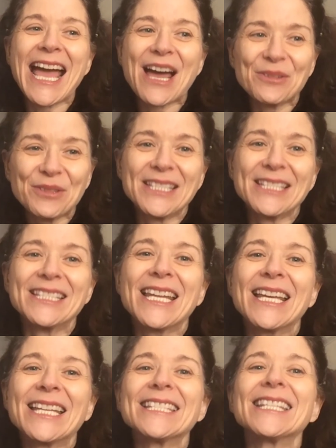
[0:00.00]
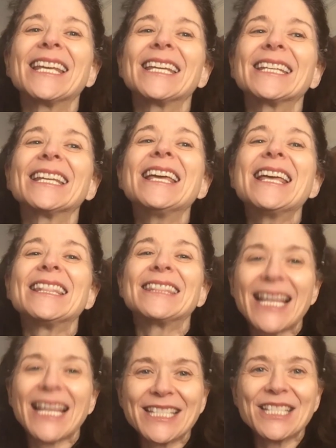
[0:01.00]
outstanding,
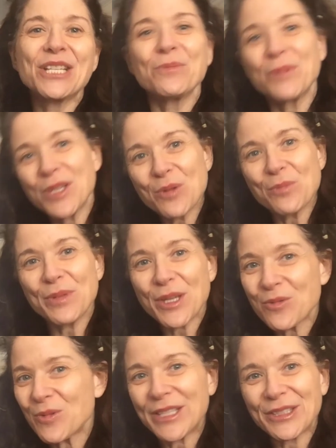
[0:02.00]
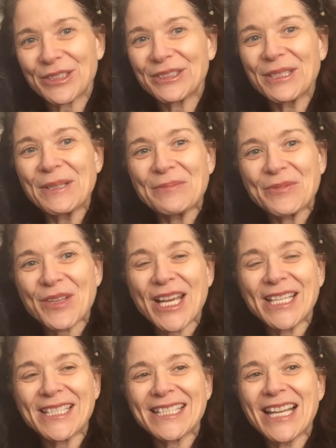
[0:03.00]
that's going to be your big winner,
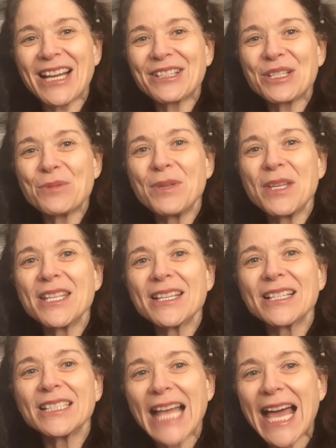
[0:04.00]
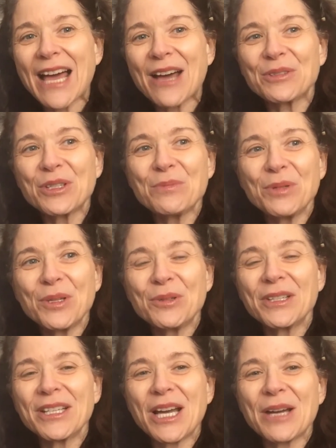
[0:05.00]
right? It's not going to be the cloud
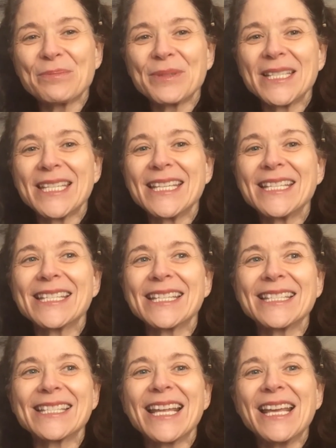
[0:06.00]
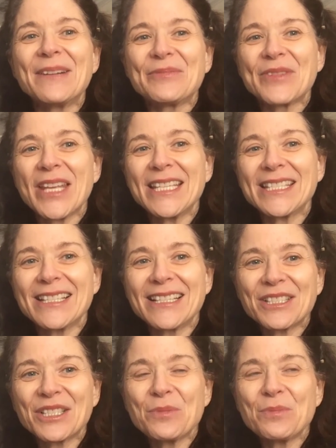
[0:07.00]
computing companies. It's
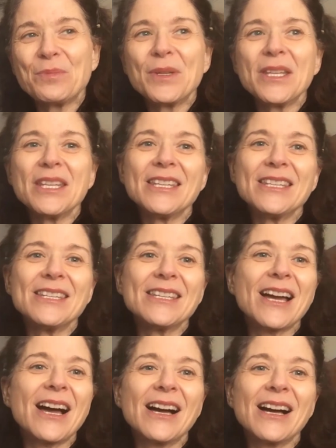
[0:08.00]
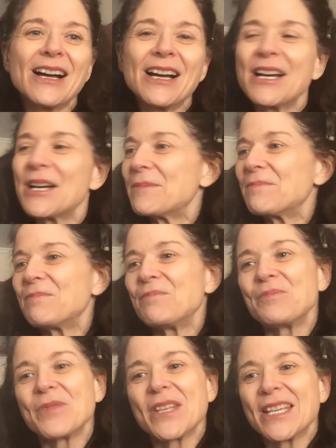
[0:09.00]
not going to be
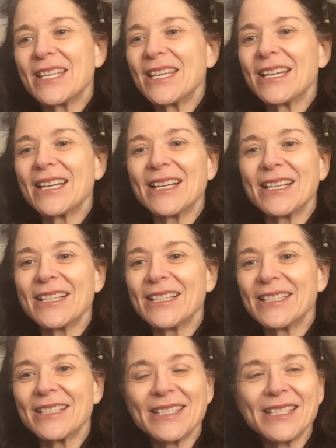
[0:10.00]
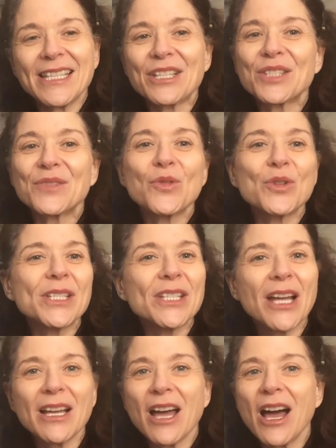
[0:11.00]

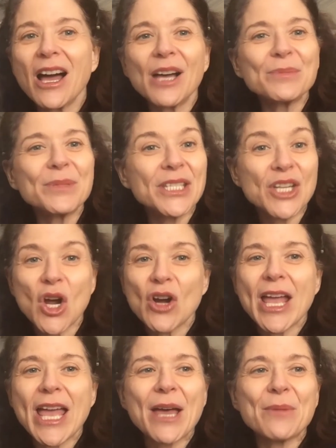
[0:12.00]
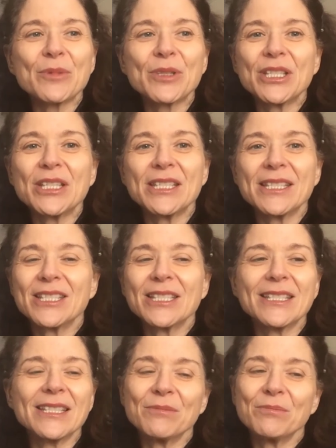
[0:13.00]
Salesforce.com, CRM, which has
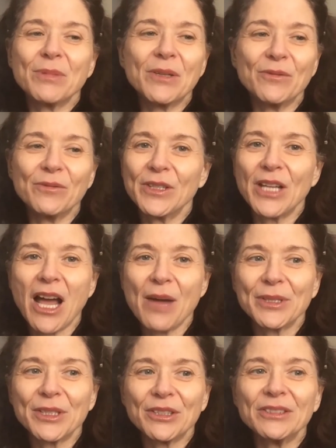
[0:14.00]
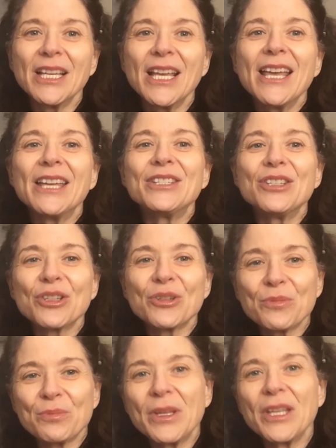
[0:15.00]
just been phenomenal.
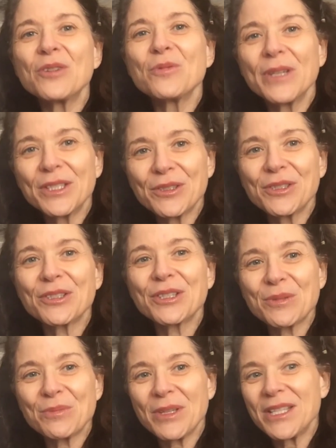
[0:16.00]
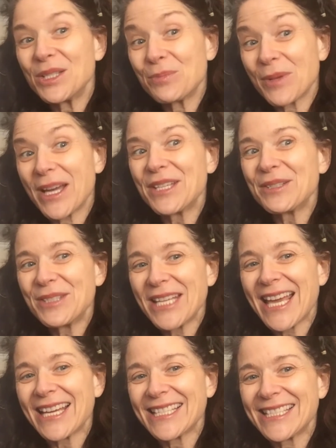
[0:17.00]
Your big winners are going to be these
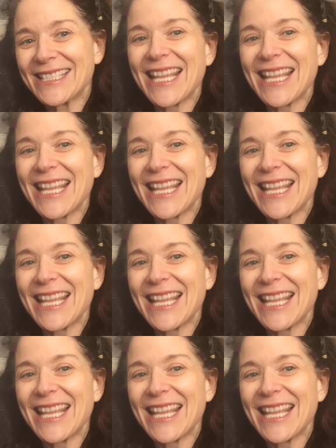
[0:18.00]
biotechs that